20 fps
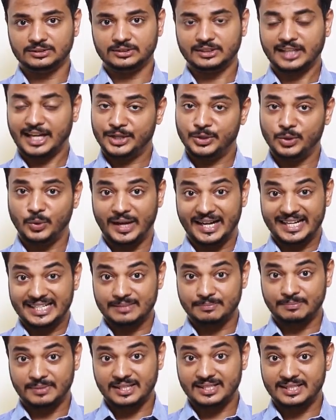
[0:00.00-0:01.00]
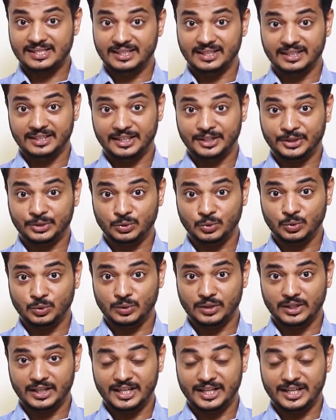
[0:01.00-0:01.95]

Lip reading: can you express 32